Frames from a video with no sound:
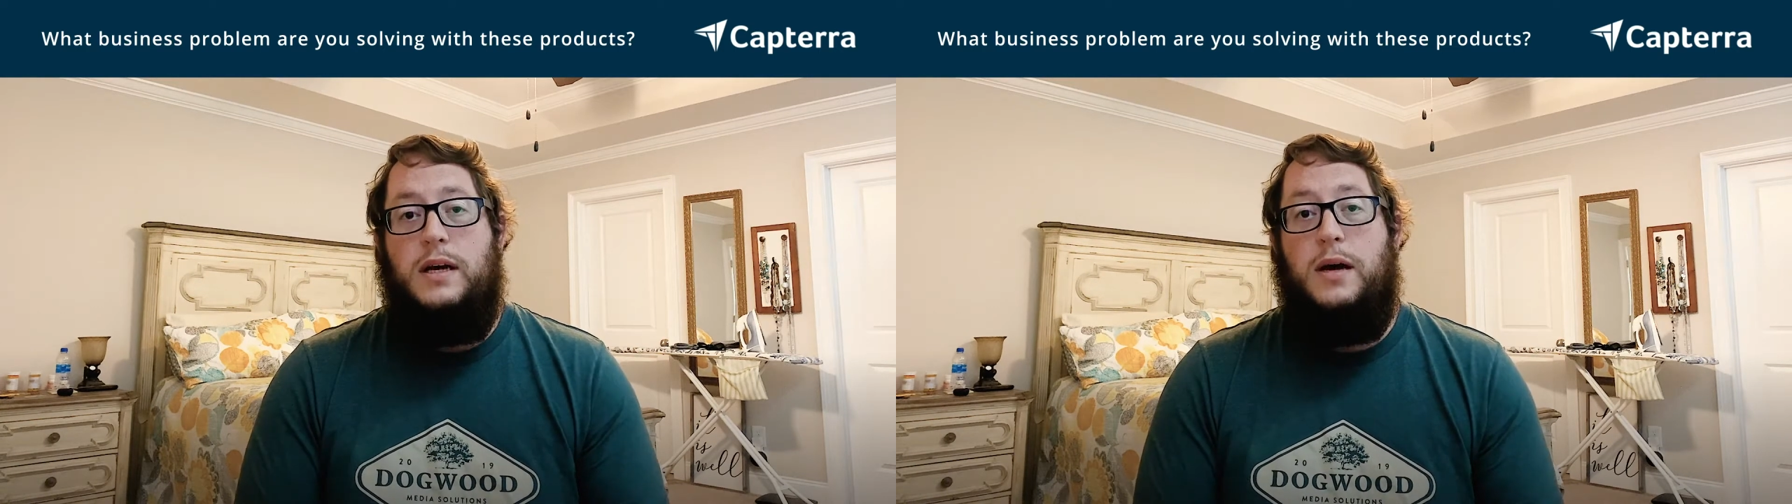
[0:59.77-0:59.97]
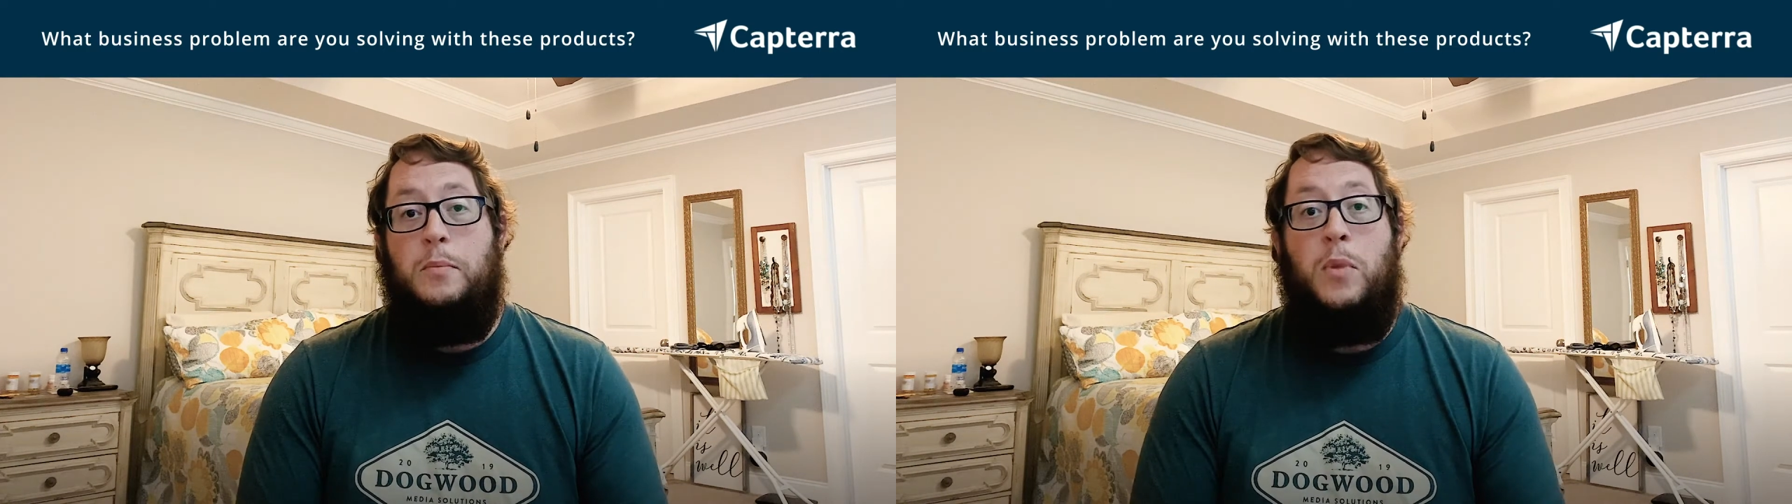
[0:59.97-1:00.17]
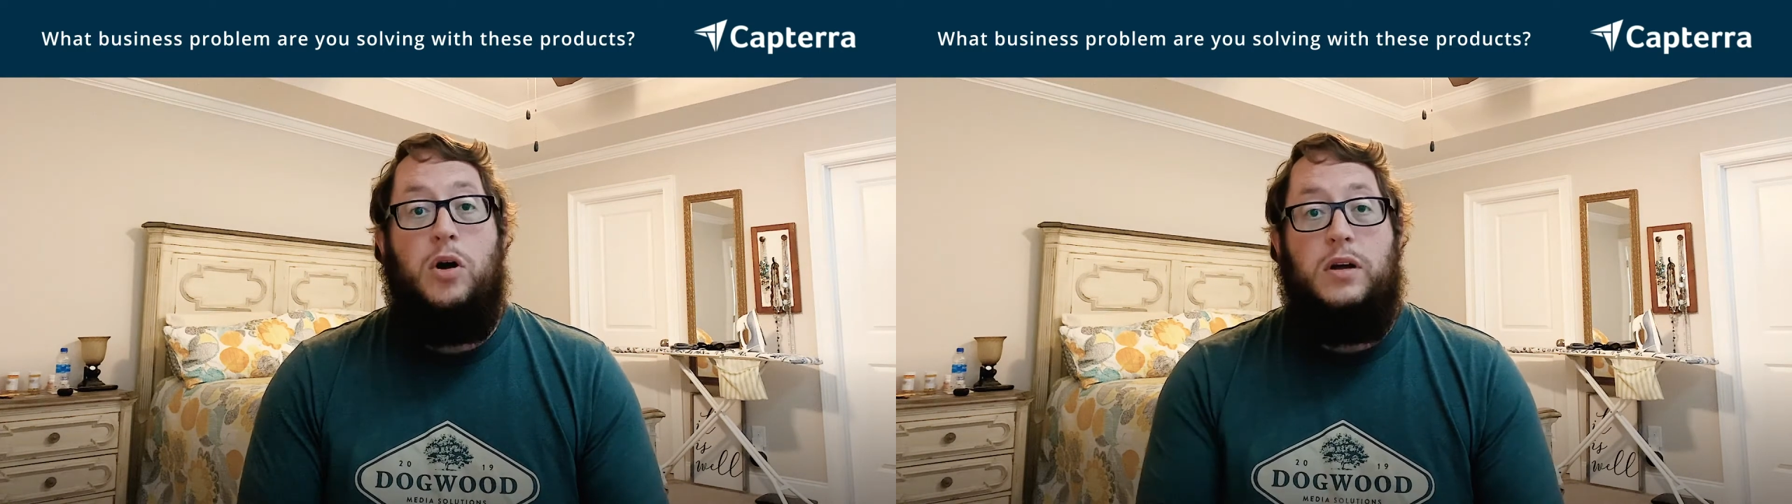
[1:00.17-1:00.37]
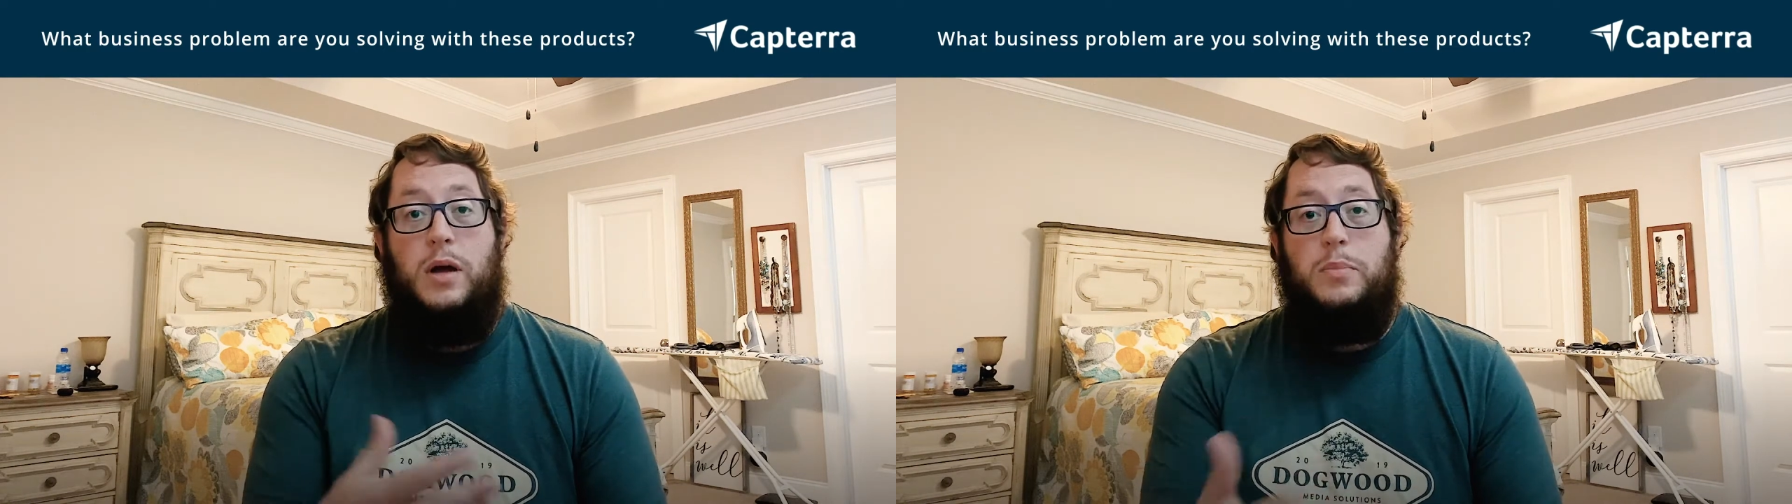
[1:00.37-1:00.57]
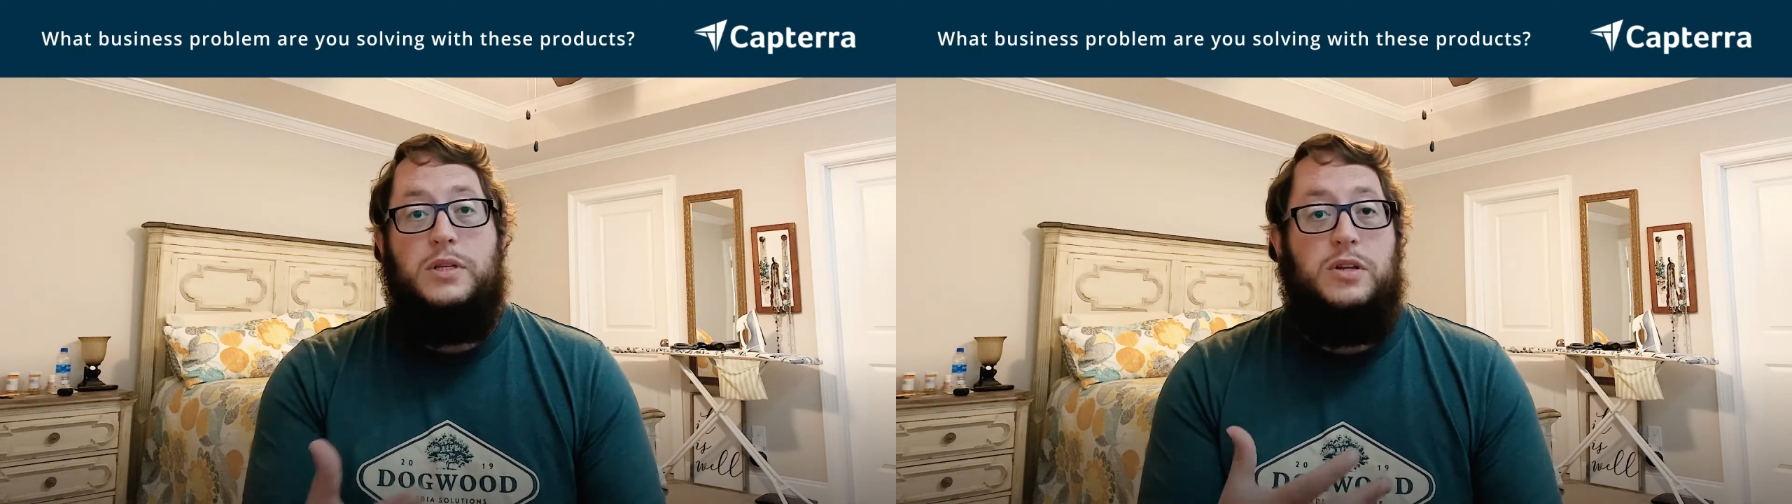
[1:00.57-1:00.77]
uh, mark
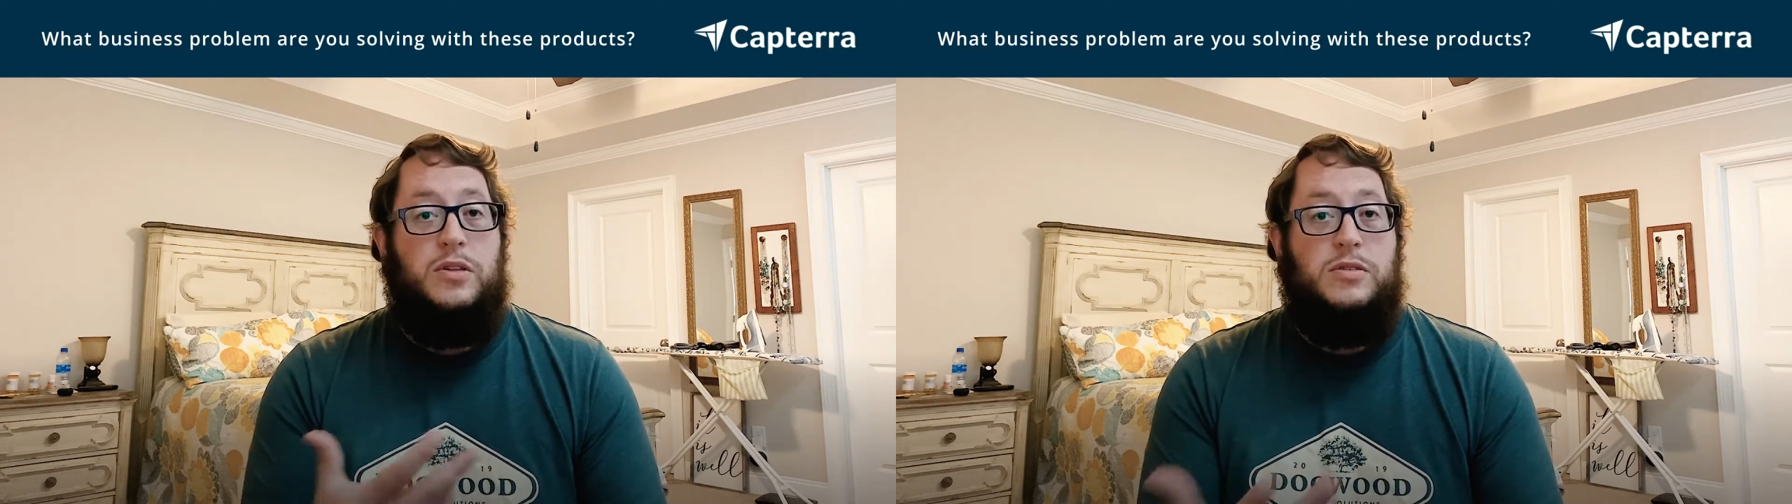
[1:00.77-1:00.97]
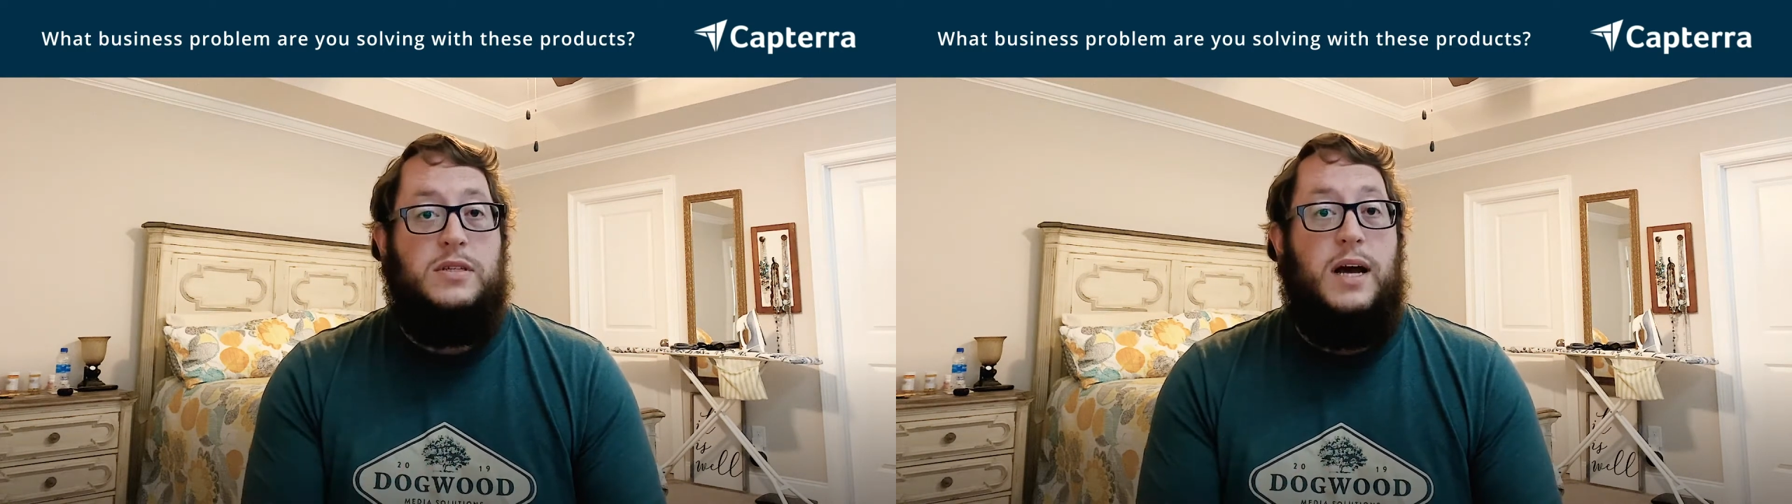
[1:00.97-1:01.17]
up each other's